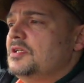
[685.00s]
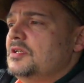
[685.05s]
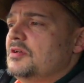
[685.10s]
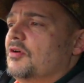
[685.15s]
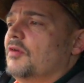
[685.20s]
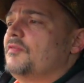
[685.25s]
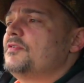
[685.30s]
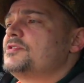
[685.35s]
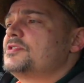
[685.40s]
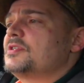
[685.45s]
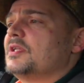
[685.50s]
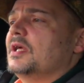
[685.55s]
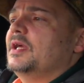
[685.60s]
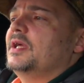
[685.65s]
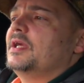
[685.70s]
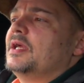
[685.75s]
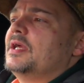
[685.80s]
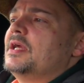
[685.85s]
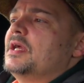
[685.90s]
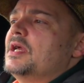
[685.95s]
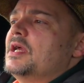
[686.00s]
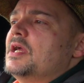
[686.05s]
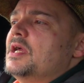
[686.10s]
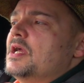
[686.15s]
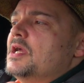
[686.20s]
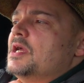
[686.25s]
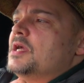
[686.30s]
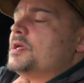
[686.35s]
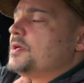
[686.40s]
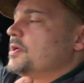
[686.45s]
you're obviously
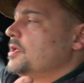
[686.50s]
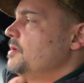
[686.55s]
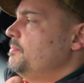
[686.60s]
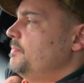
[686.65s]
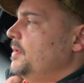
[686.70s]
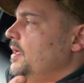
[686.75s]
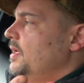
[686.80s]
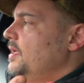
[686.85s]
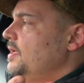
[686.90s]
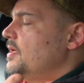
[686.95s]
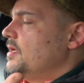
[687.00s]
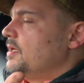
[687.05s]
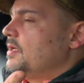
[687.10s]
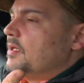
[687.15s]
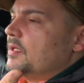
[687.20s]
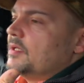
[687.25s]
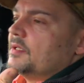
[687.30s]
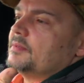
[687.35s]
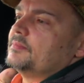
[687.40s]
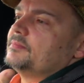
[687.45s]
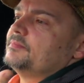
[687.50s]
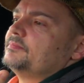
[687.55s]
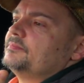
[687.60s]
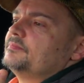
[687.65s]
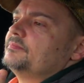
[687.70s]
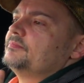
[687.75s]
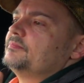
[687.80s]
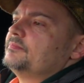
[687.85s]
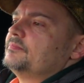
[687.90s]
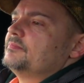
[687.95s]
going to be
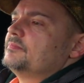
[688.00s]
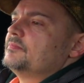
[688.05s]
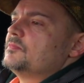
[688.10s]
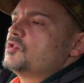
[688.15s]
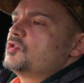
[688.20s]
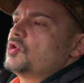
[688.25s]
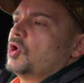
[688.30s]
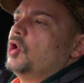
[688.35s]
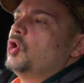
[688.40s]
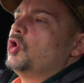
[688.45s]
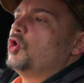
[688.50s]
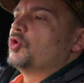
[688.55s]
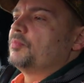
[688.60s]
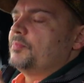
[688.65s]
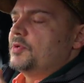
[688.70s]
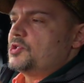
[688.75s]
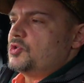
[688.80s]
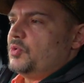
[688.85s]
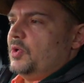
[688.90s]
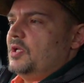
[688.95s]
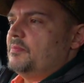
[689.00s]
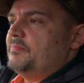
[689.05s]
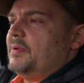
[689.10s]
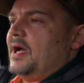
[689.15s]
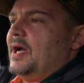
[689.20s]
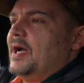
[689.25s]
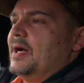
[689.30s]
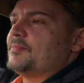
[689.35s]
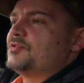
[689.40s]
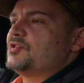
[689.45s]
torn between
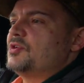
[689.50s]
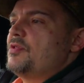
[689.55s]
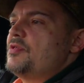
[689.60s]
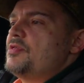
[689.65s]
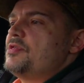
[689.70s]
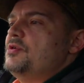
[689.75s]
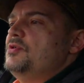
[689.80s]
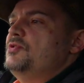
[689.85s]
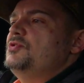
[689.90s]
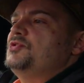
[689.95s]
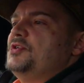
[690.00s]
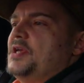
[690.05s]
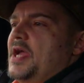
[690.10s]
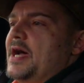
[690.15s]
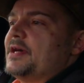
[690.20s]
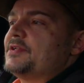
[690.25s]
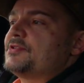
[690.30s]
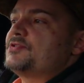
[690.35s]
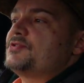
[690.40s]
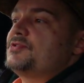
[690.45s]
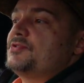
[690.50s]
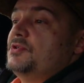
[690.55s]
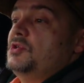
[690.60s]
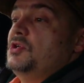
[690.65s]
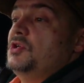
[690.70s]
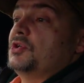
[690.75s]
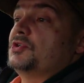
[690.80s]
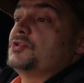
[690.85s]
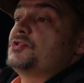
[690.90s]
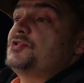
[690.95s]
perhaps enthusiasts
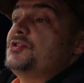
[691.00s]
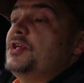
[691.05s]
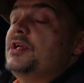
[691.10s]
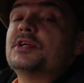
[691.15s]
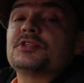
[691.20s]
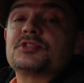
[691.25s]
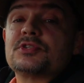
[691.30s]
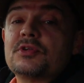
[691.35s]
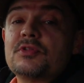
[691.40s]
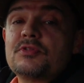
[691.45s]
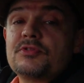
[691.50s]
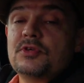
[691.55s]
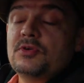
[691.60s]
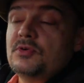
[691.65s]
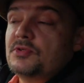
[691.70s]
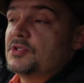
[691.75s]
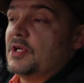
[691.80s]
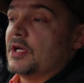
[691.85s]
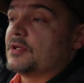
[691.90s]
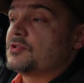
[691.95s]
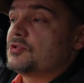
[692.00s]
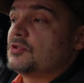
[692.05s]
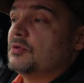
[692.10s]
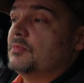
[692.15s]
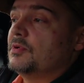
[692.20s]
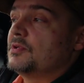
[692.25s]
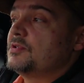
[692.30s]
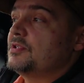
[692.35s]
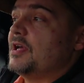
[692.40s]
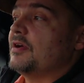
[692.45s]
you can see as an enthusiast
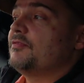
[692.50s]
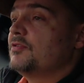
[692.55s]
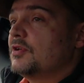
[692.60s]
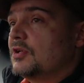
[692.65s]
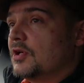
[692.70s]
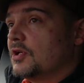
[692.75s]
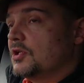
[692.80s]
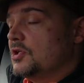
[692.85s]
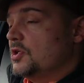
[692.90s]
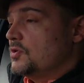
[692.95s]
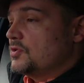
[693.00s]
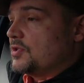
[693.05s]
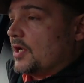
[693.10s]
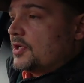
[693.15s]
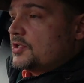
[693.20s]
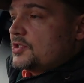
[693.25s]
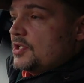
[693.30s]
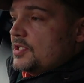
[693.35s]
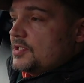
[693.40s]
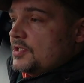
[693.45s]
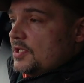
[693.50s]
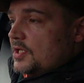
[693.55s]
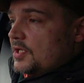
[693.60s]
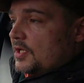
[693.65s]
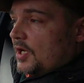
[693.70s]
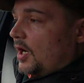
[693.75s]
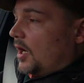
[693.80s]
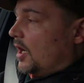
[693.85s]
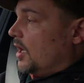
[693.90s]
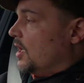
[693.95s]
someone who's definitely going to use that
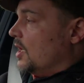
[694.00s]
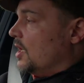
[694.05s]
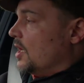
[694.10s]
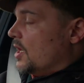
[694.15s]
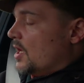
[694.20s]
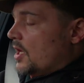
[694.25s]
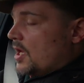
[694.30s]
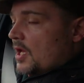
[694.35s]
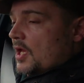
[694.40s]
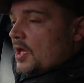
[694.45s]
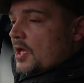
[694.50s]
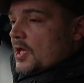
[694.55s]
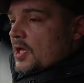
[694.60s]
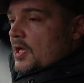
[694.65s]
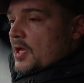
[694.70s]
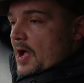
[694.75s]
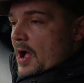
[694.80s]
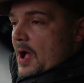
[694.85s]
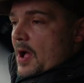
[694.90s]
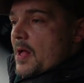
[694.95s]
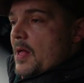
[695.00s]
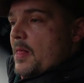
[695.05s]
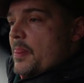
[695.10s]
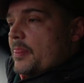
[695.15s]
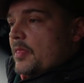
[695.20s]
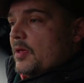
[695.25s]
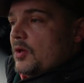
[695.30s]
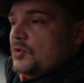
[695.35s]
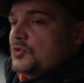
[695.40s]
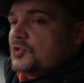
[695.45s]
GT car
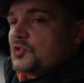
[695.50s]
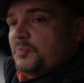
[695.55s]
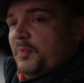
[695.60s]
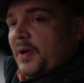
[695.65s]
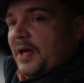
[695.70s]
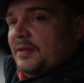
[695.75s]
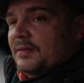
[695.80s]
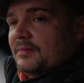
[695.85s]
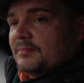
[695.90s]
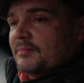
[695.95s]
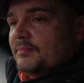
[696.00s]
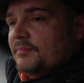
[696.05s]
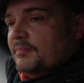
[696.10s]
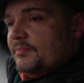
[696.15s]
who spent